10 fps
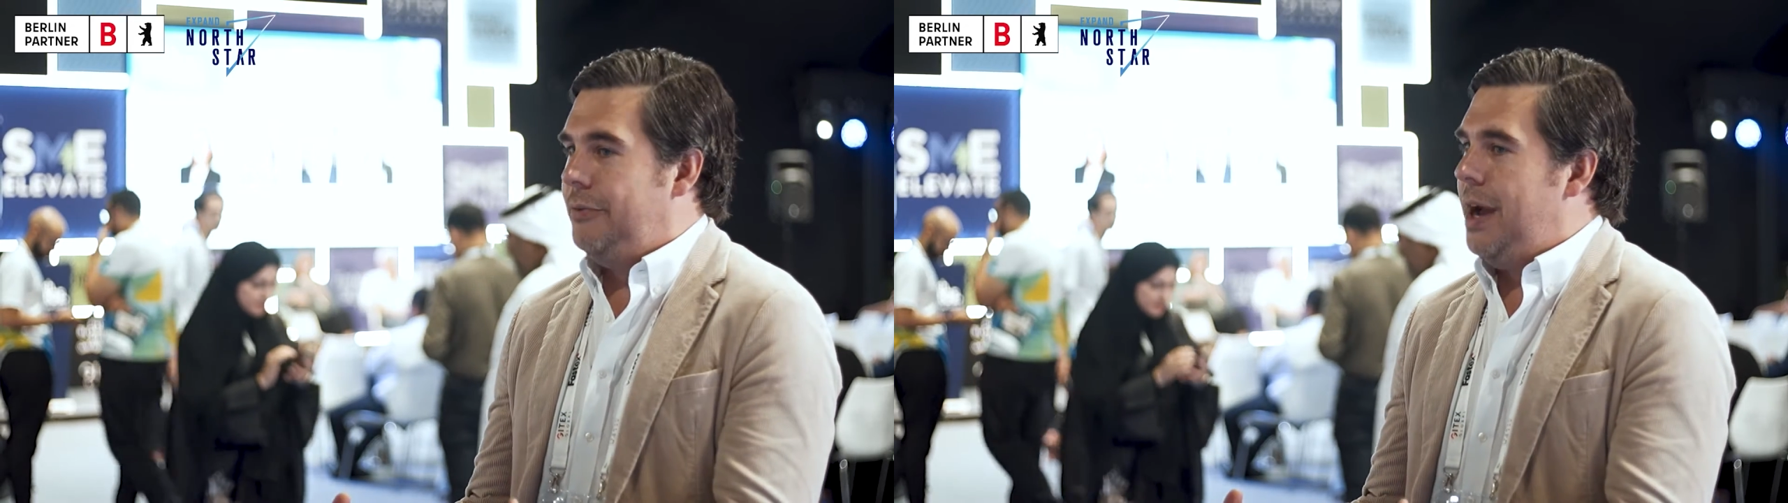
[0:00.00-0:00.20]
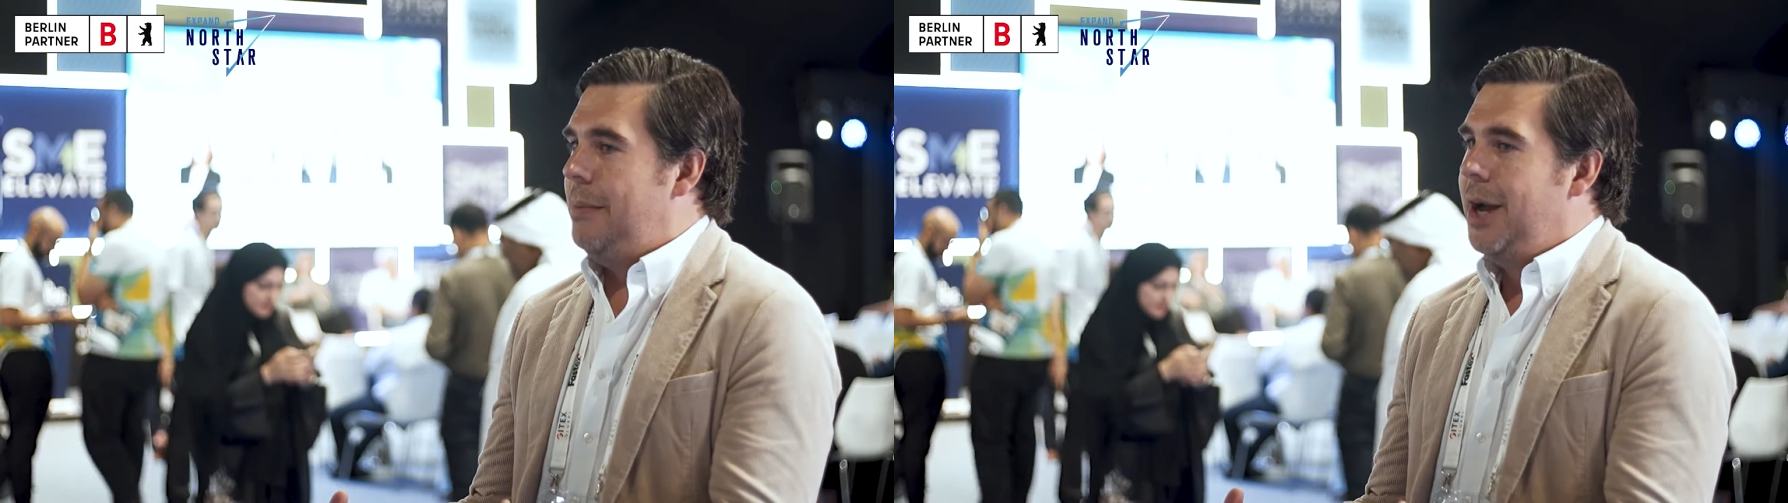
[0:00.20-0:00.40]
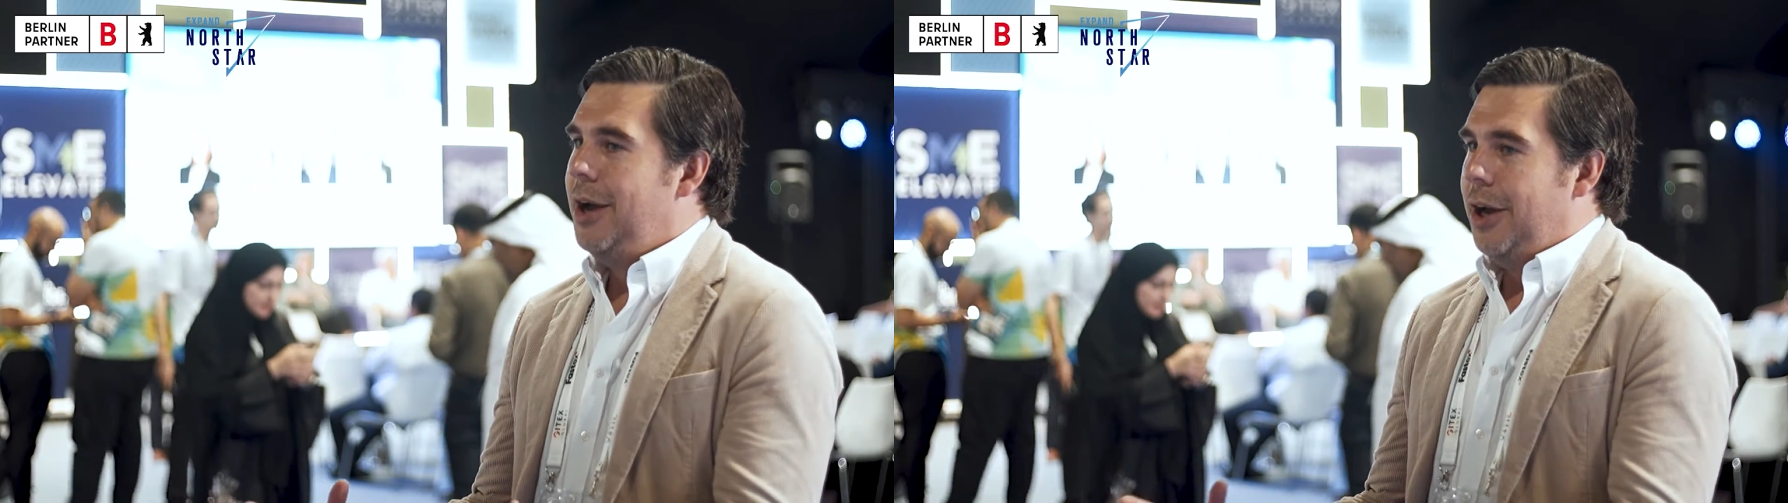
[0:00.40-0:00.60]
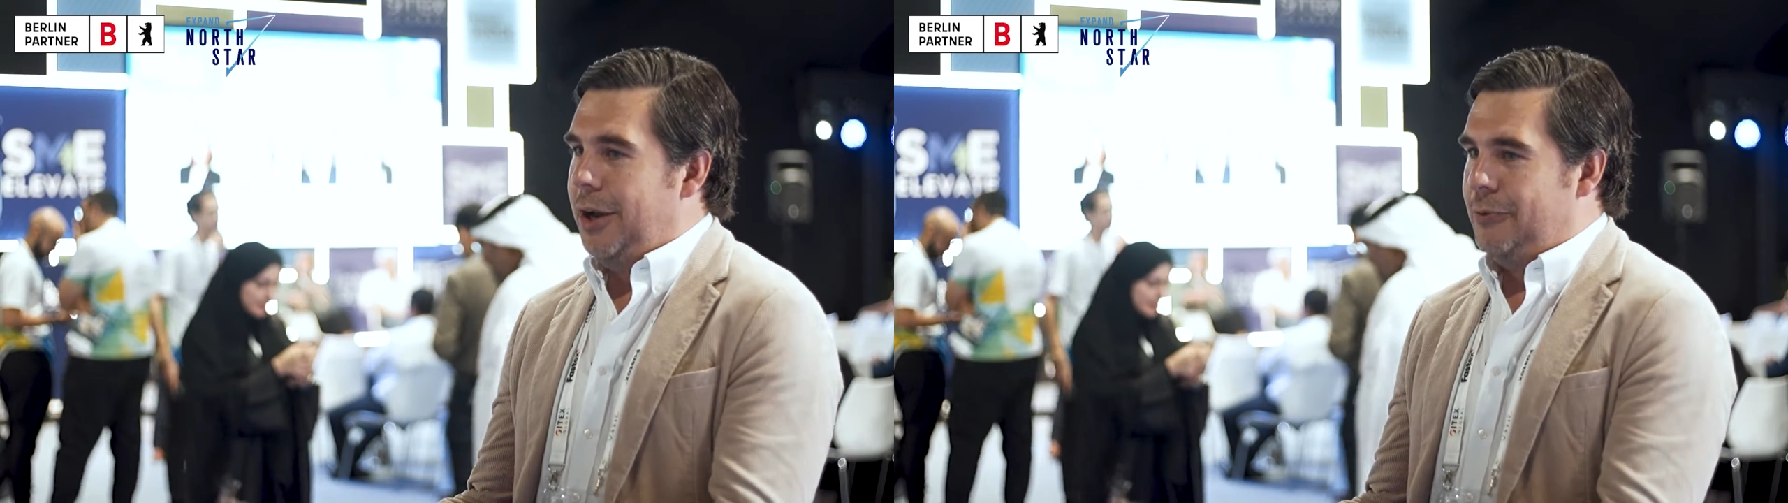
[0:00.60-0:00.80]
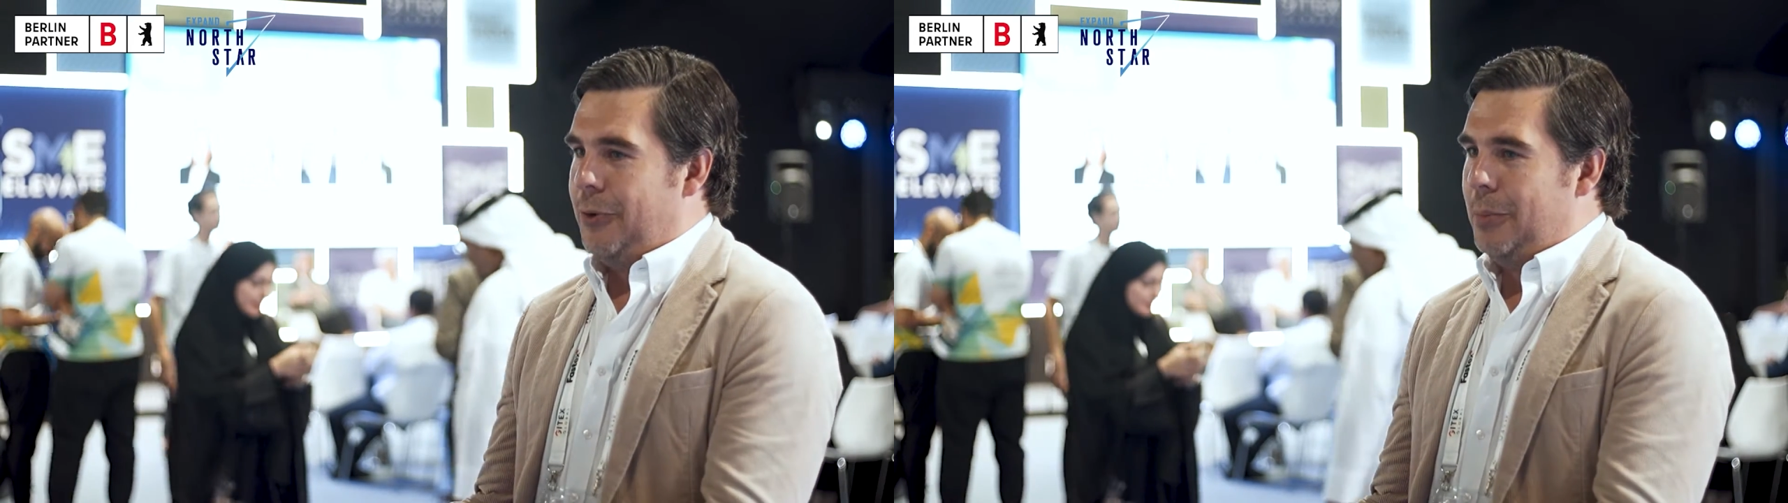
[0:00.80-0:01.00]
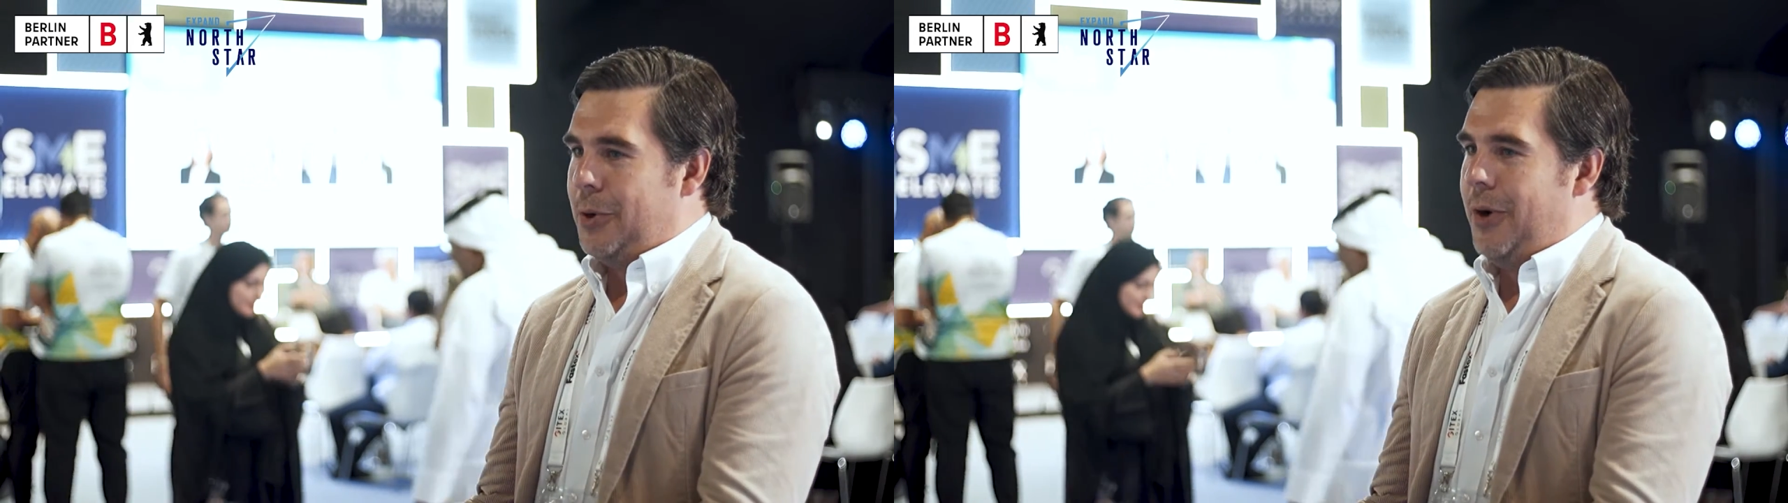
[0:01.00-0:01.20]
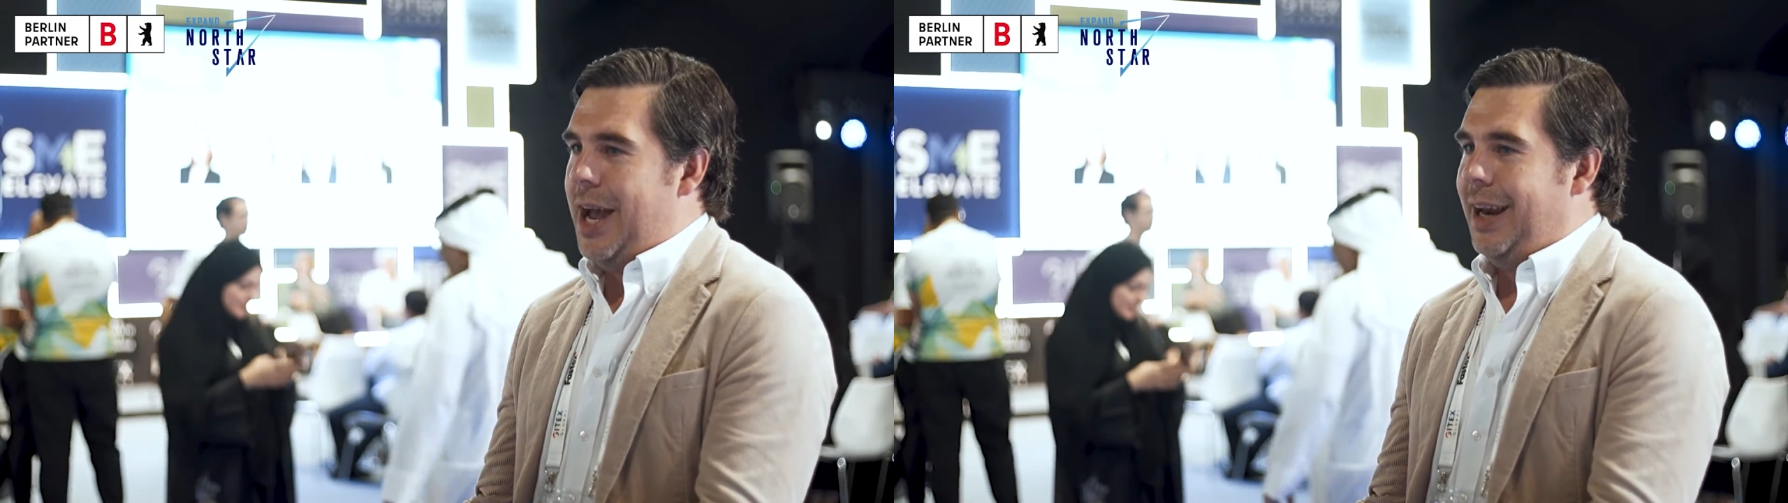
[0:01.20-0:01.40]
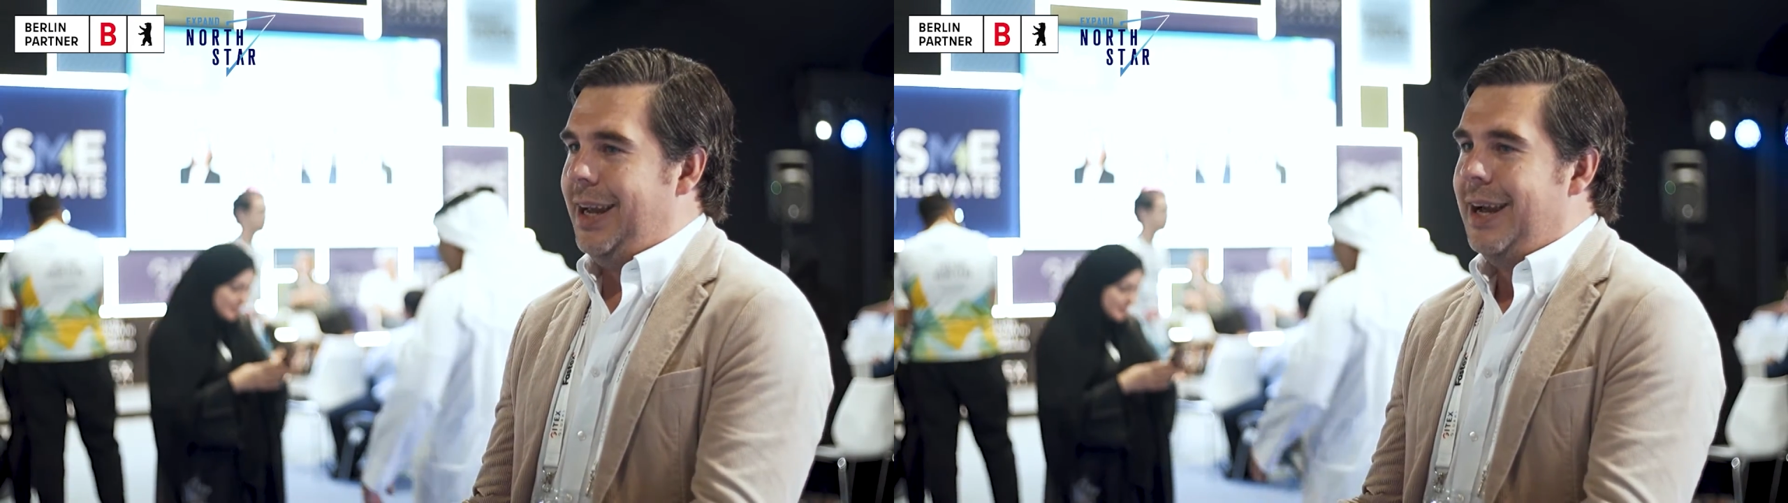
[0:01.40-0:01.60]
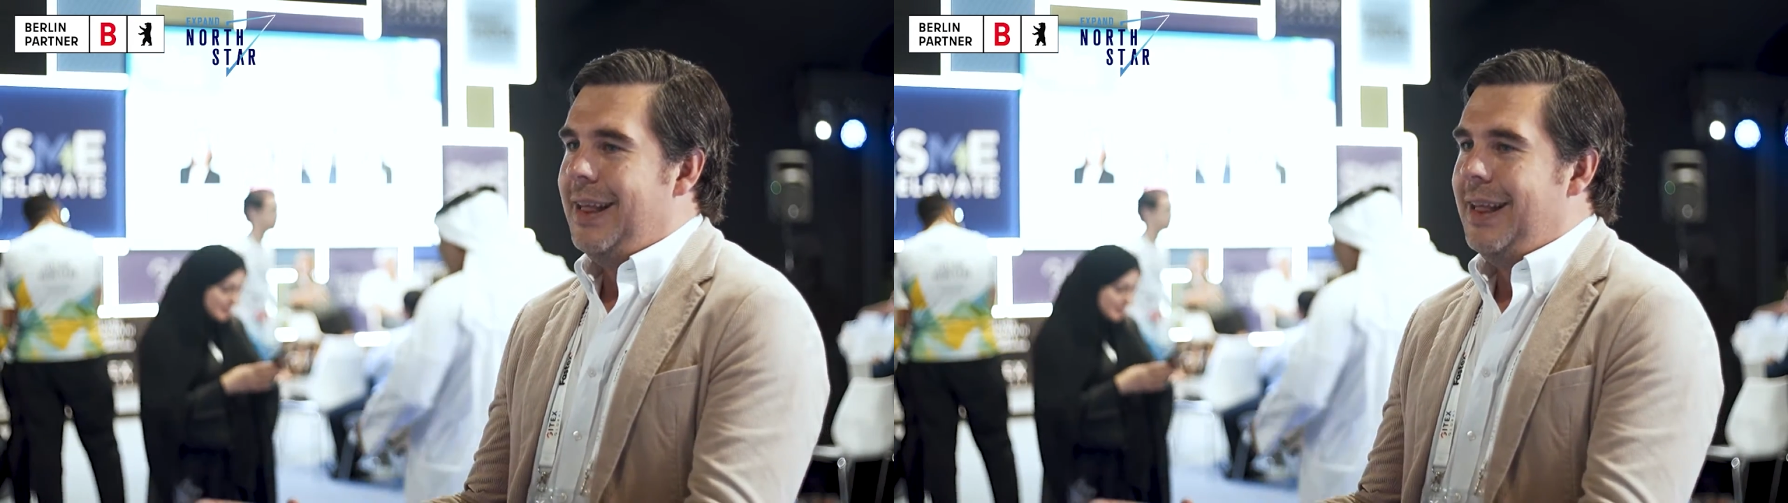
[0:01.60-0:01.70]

if I'm informed correctly.